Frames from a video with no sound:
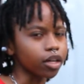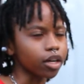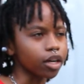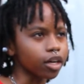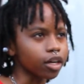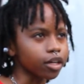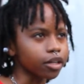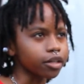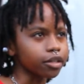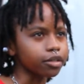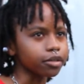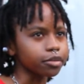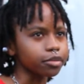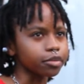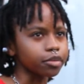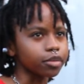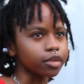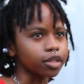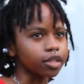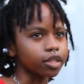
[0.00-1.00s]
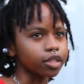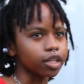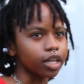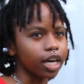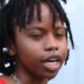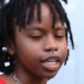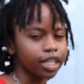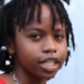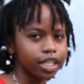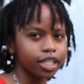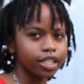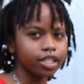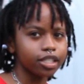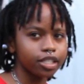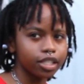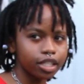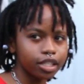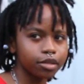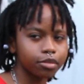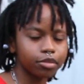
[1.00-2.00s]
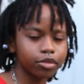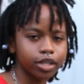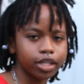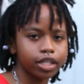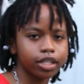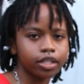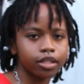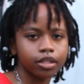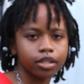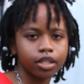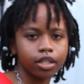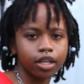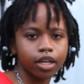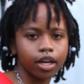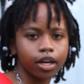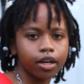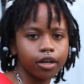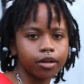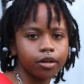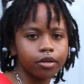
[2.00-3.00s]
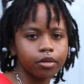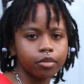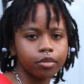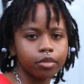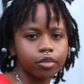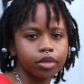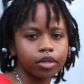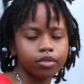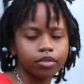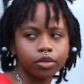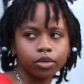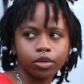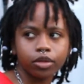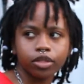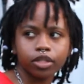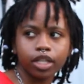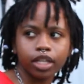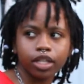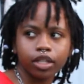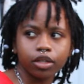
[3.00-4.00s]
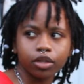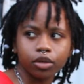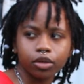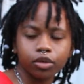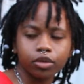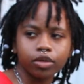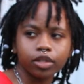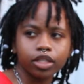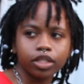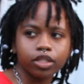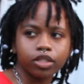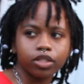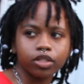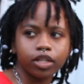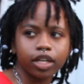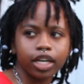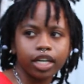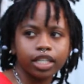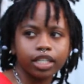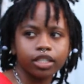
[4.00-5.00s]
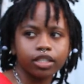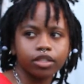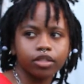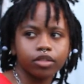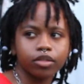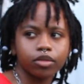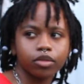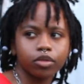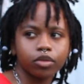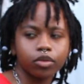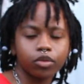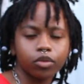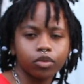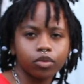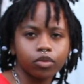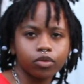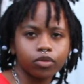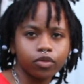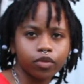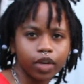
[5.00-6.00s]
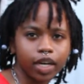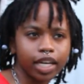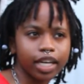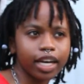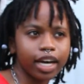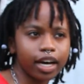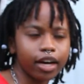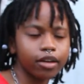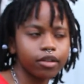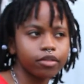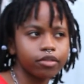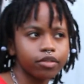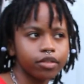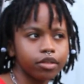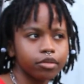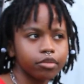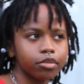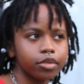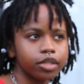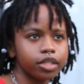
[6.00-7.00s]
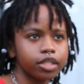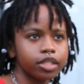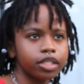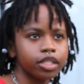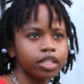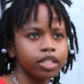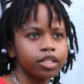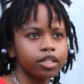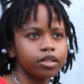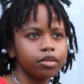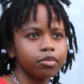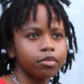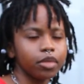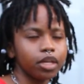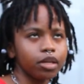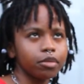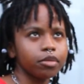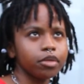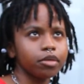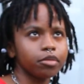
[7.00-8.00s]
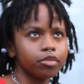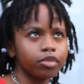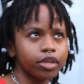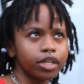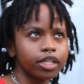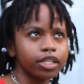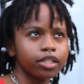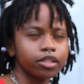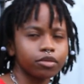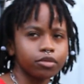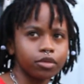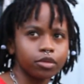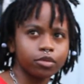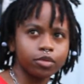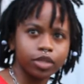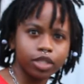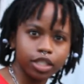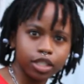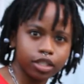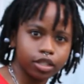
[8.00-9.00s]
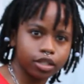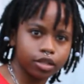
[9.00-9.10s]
I need to take a break. Of course, I can always try and fight out of it, but maybe a break is what we need